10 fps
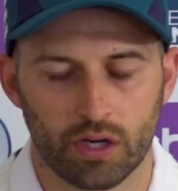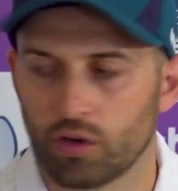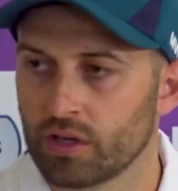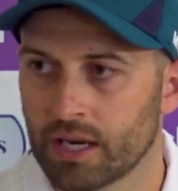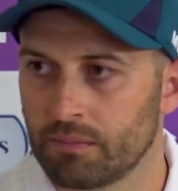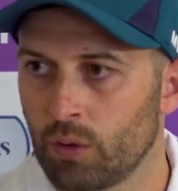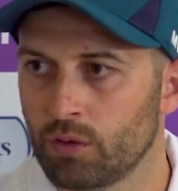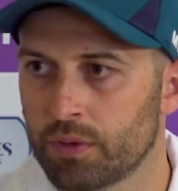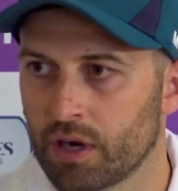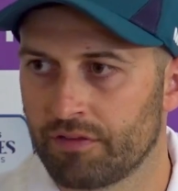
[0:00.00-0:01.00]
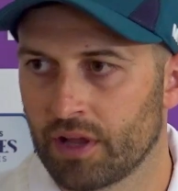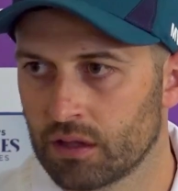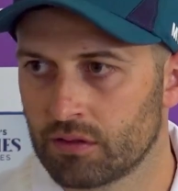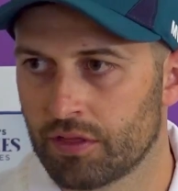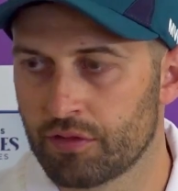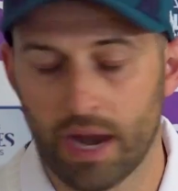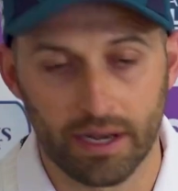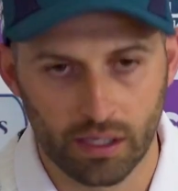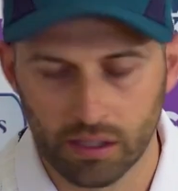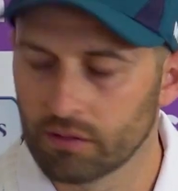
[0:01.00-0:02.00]
couldn't get him out, but I felt
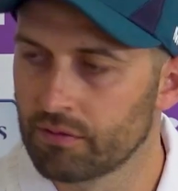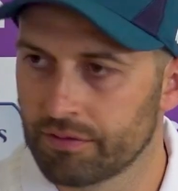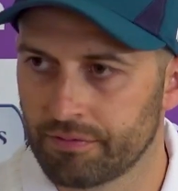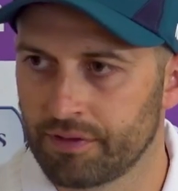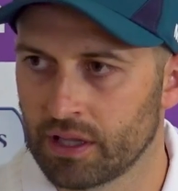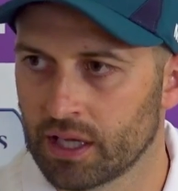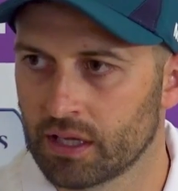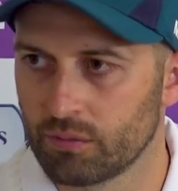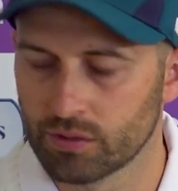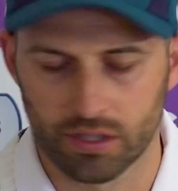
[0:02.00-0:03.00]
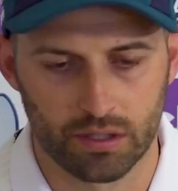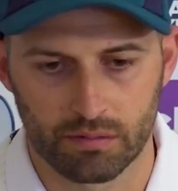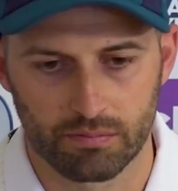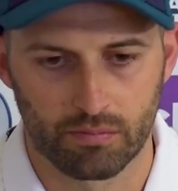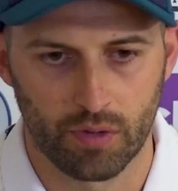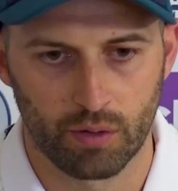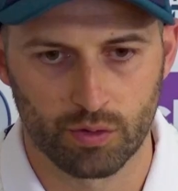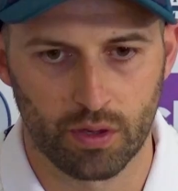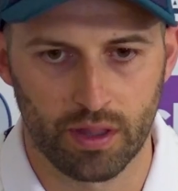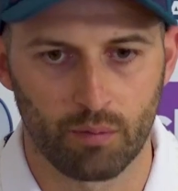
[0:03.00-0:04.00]
threatening and felt like it was one
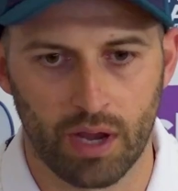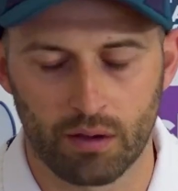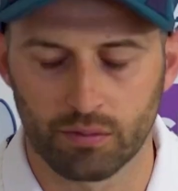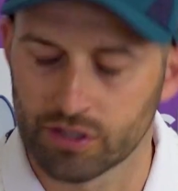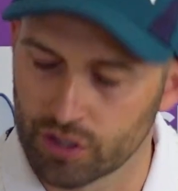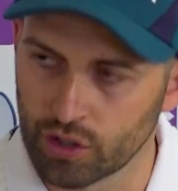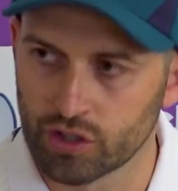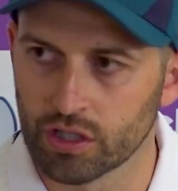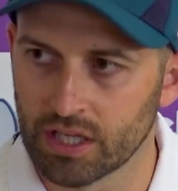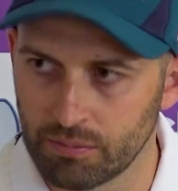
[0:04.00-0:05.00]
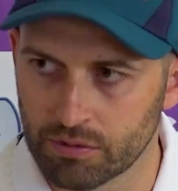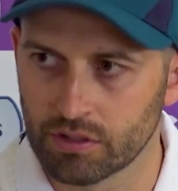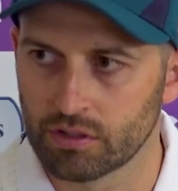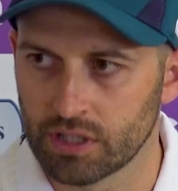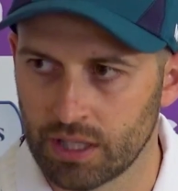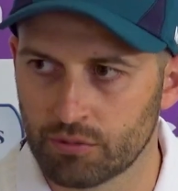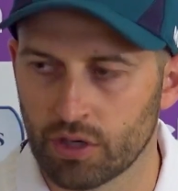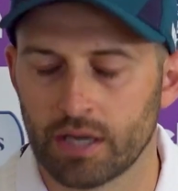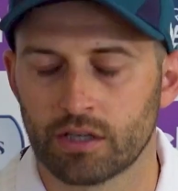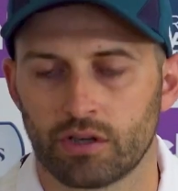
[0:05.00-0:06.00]
of them where I was searching and keep
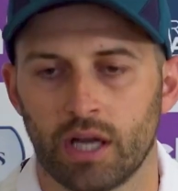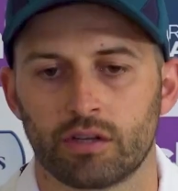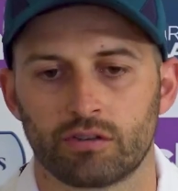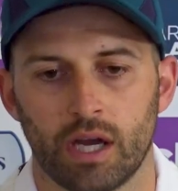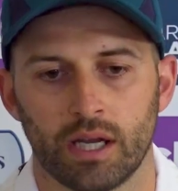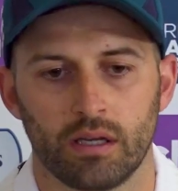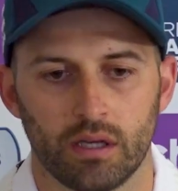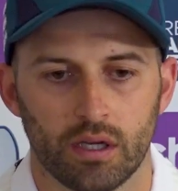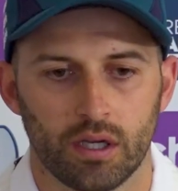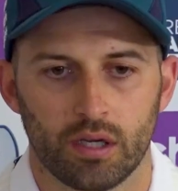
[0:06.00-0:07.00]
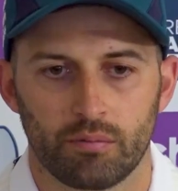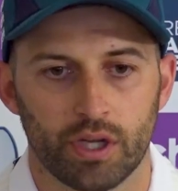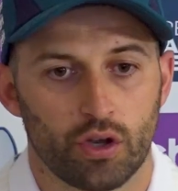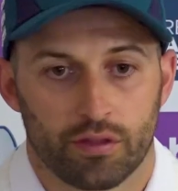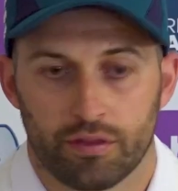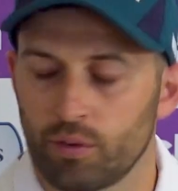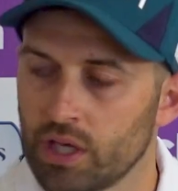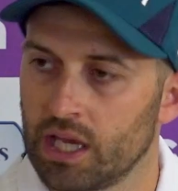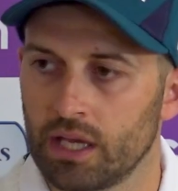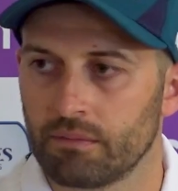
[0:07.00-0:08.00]
trying, but he got through it
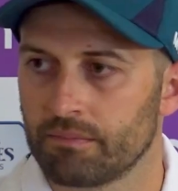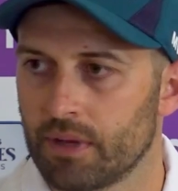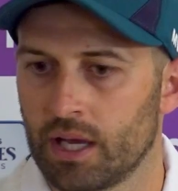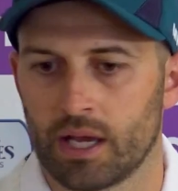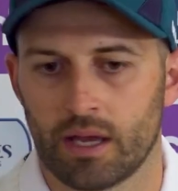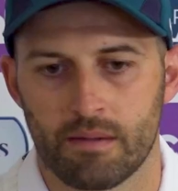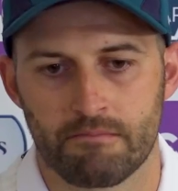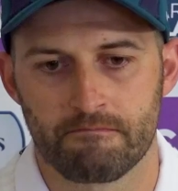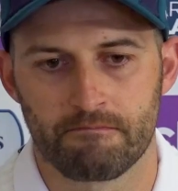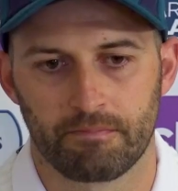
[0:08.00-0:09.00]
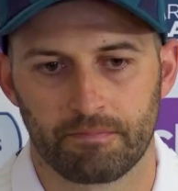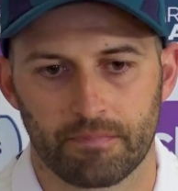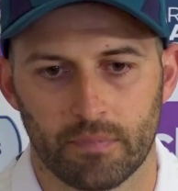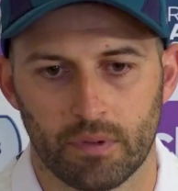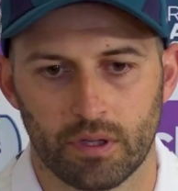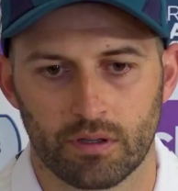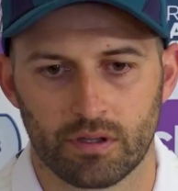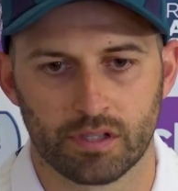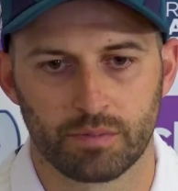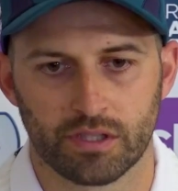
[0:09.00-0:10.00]
again. And
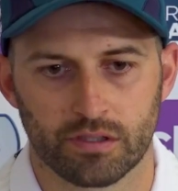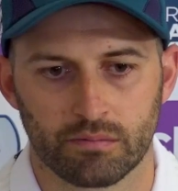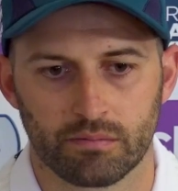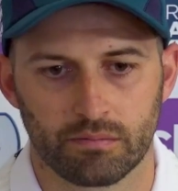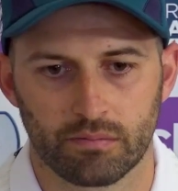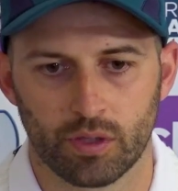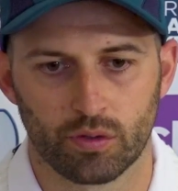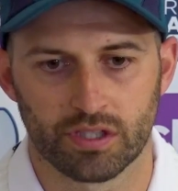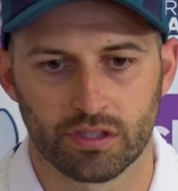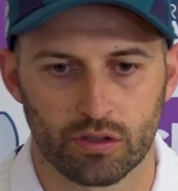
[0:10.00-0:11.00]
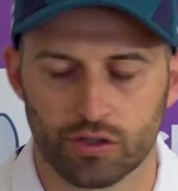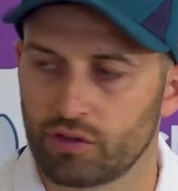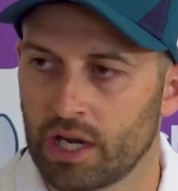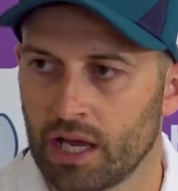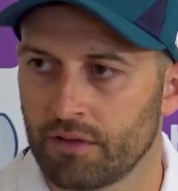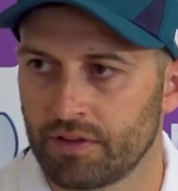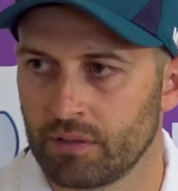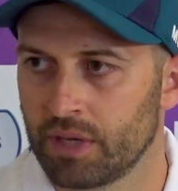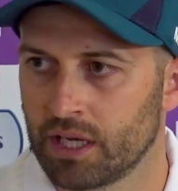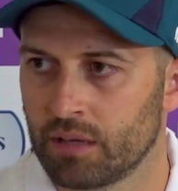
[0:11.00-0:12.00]
there's been some, since Australia, I
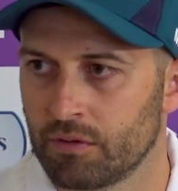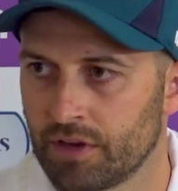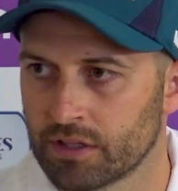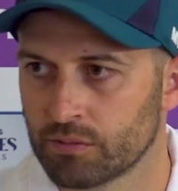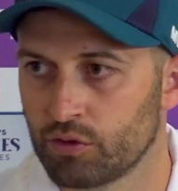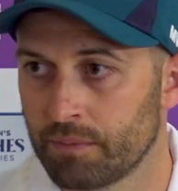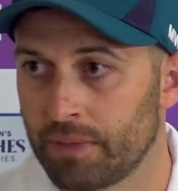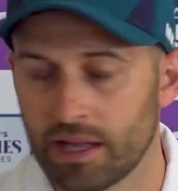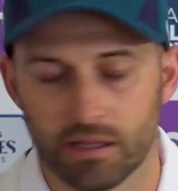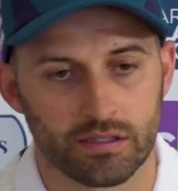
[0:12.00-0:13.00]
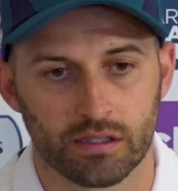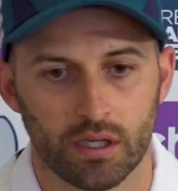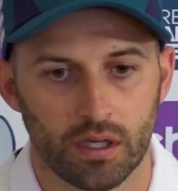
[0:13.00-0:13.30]
feel me and him have had some great battles.